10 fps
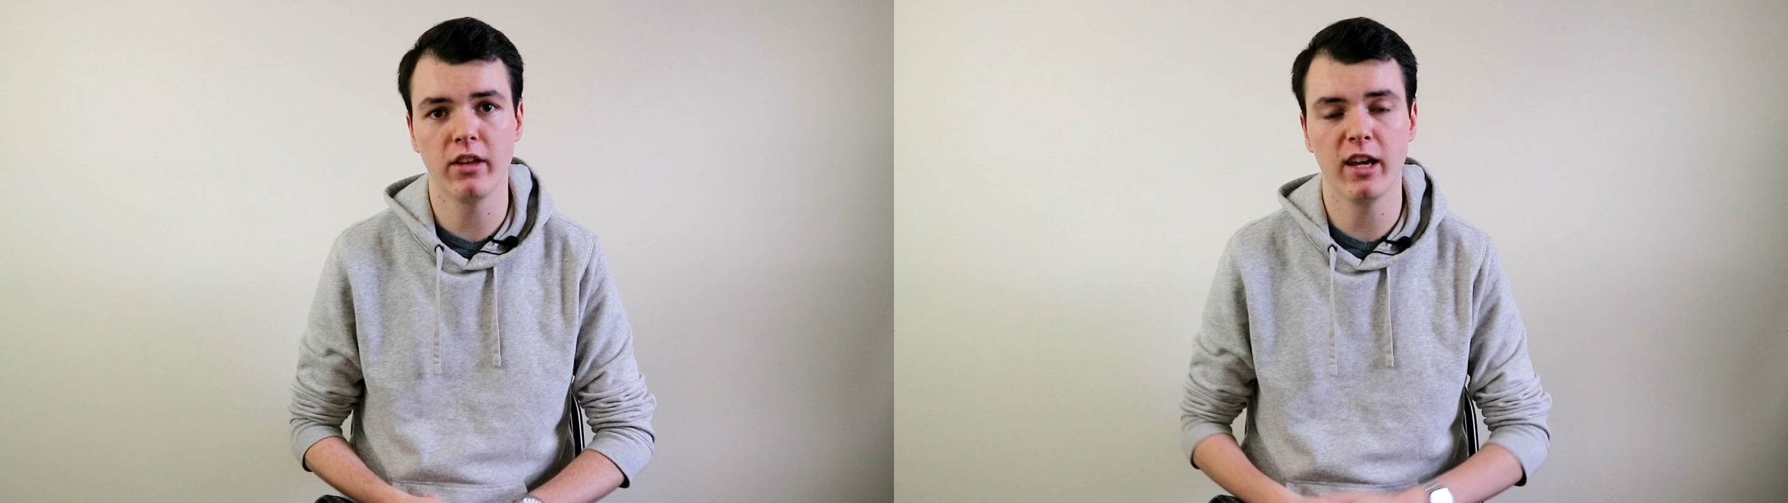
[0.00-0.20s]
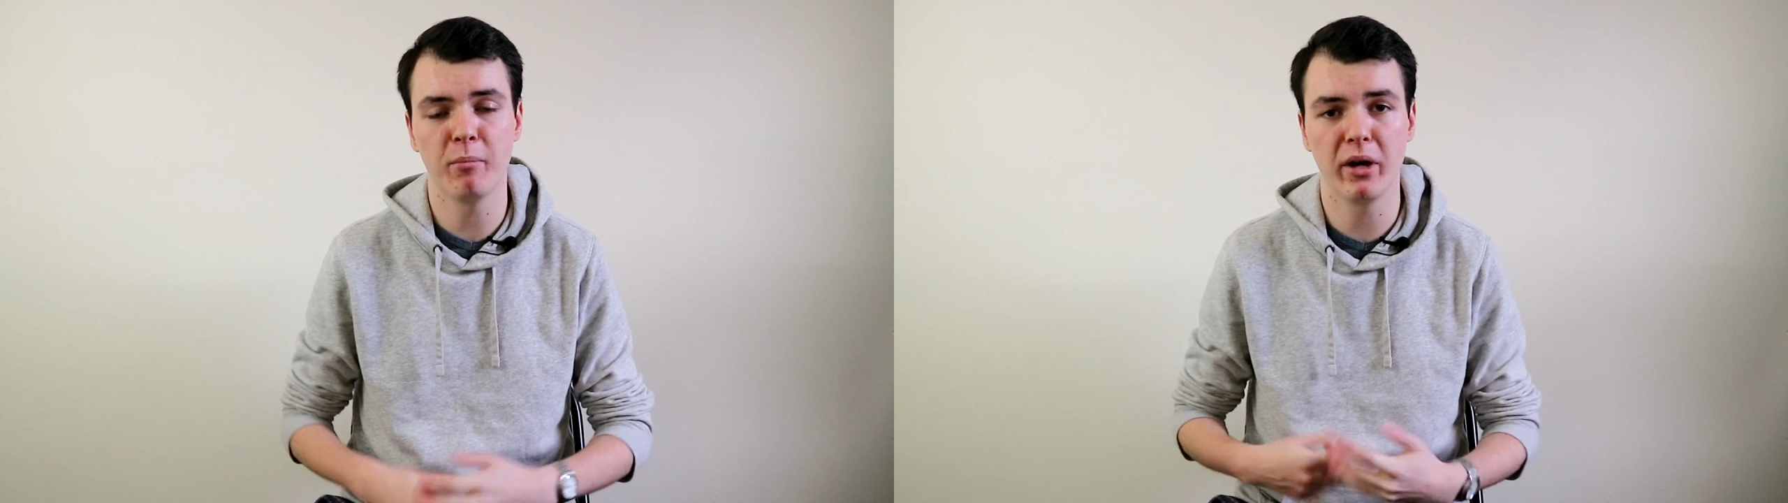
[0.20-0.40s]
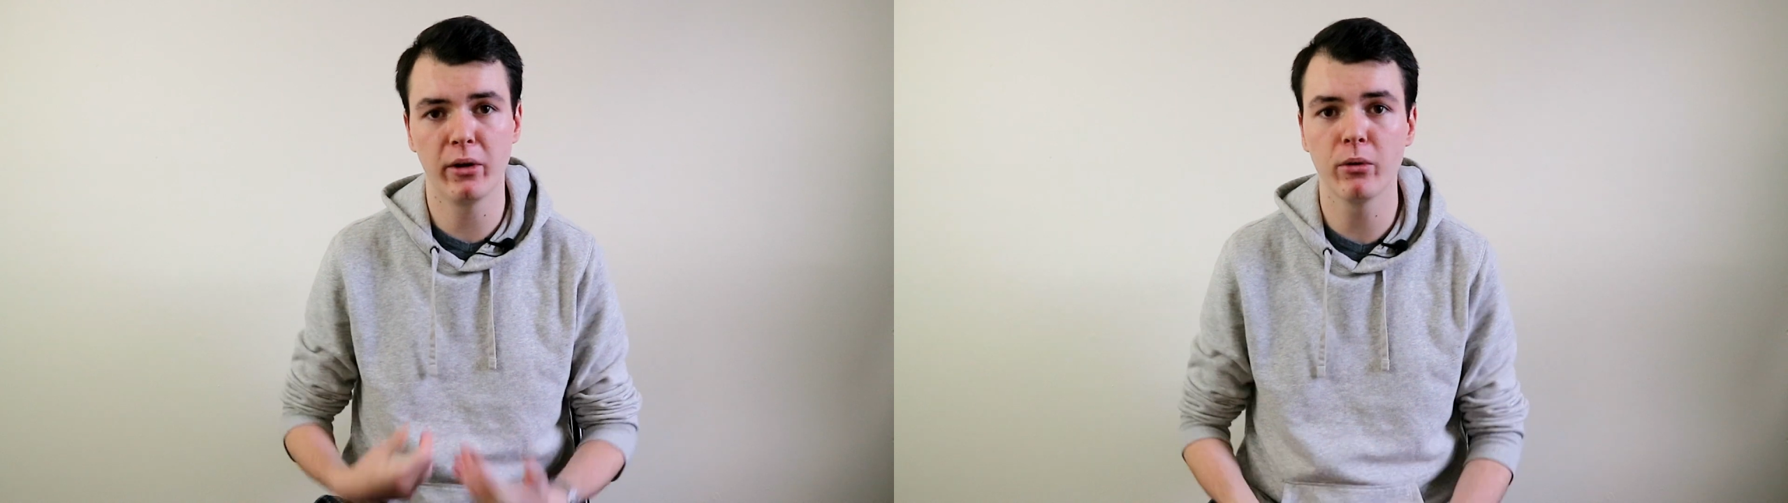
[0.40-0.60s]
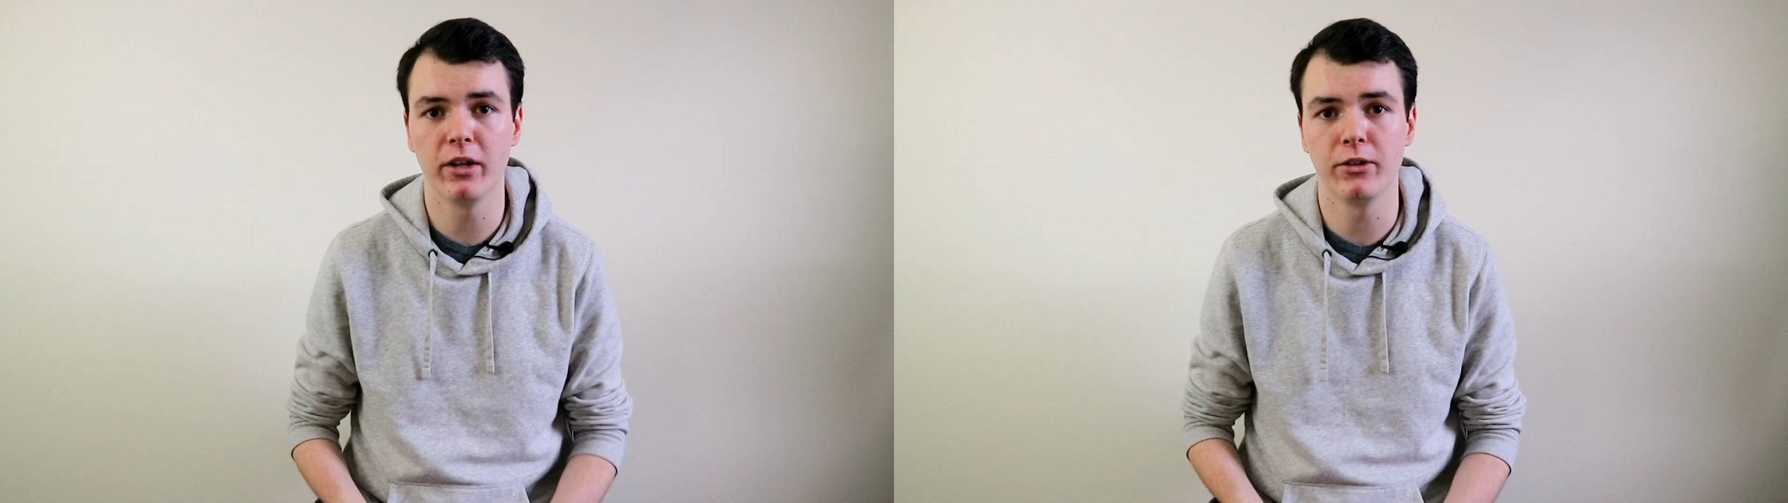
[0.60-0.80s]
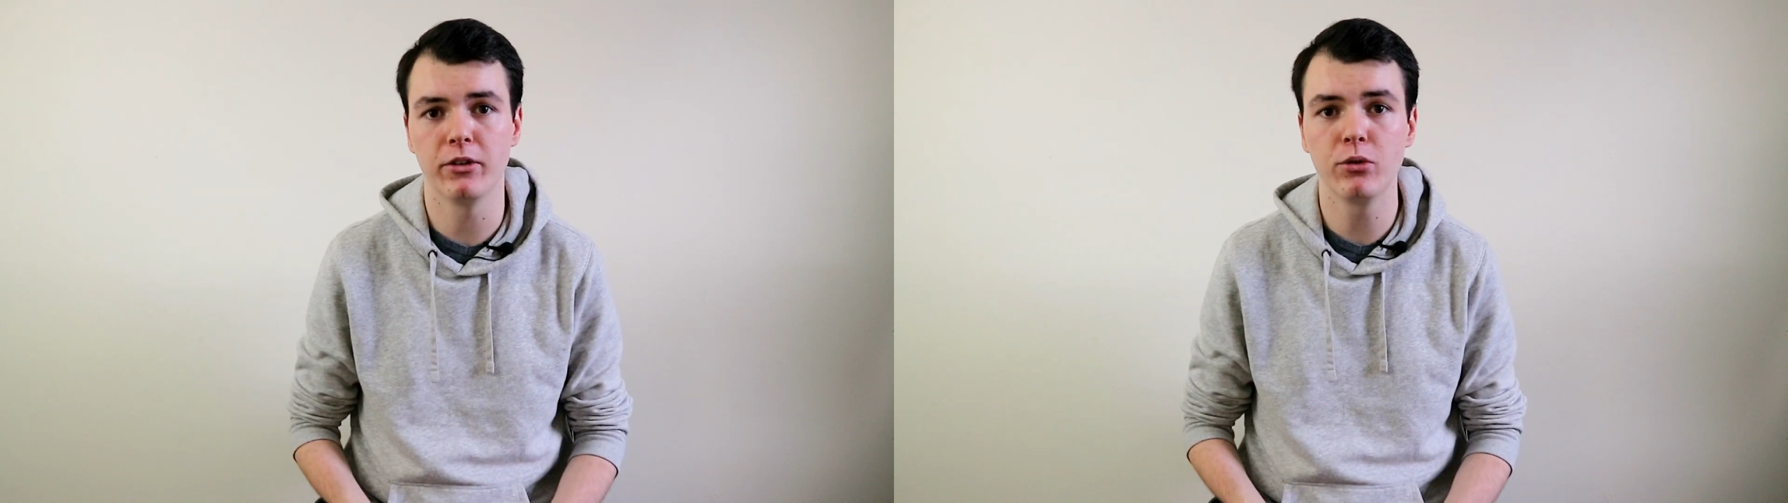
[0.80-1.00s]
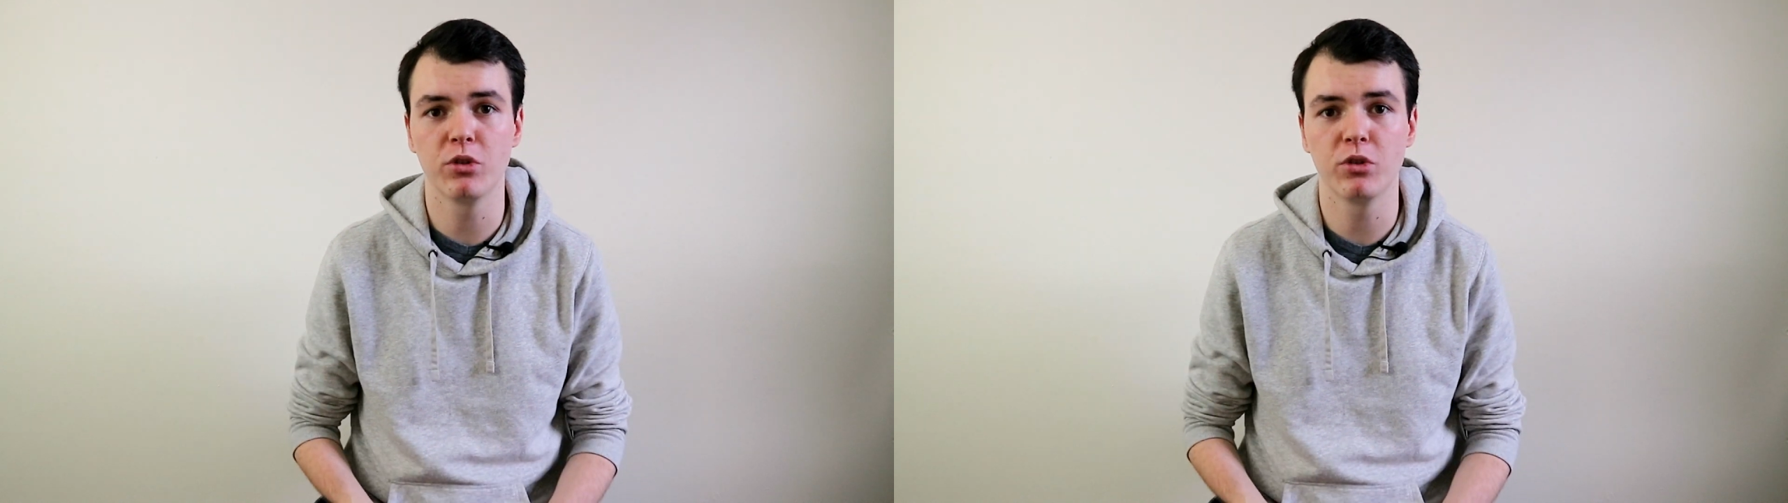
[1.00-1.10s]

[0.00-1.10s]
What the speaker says: they have better lenses,